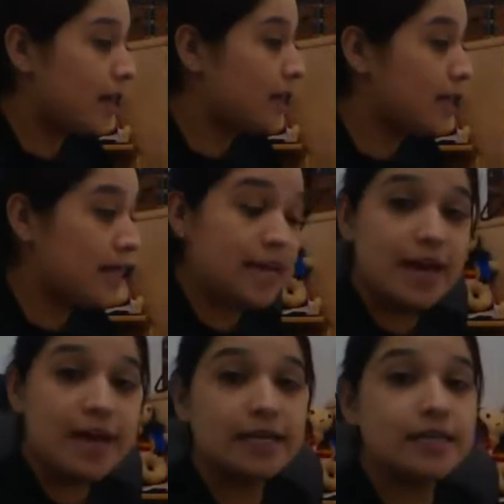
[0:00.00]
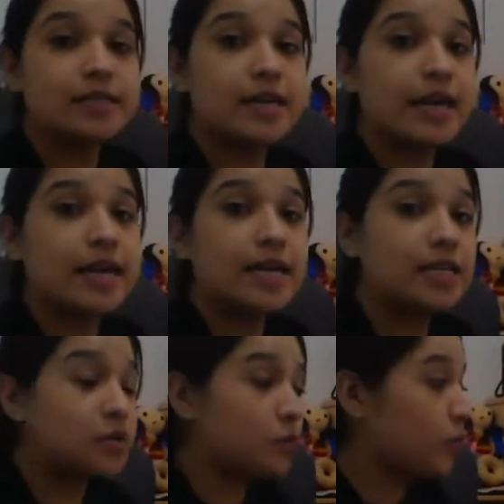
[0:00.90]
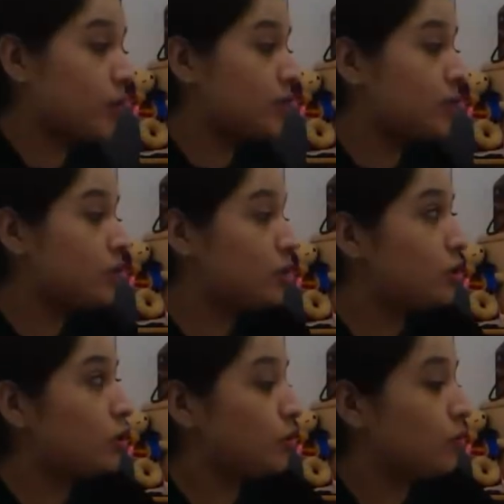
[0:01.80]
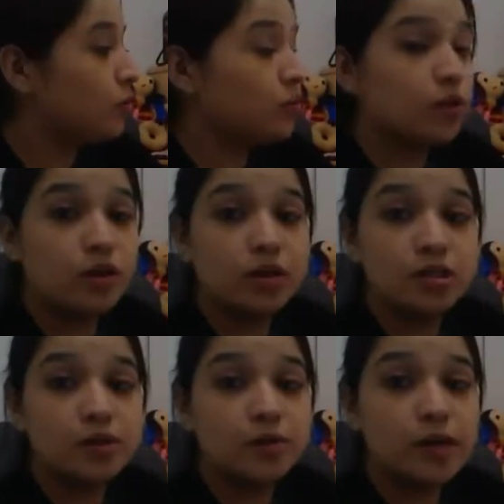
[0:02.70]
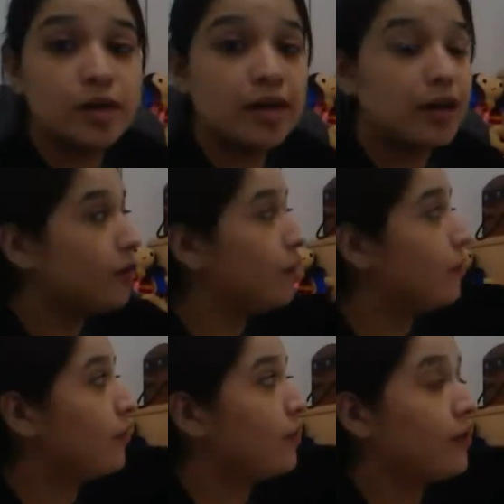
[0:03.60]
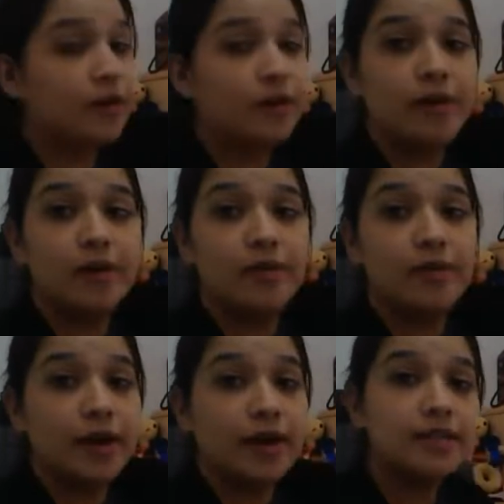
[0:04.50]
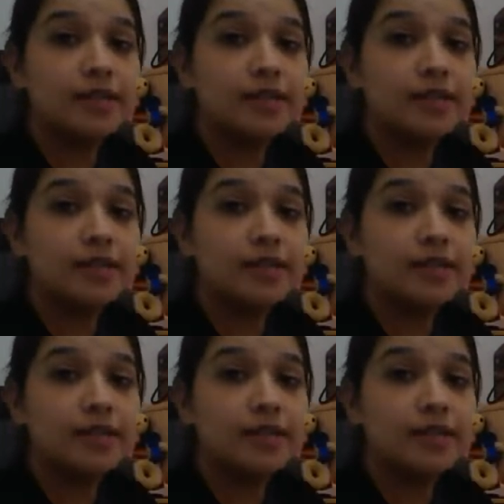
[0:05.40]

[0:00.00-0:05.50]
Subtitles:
Yes, it is pointing to the 12, right?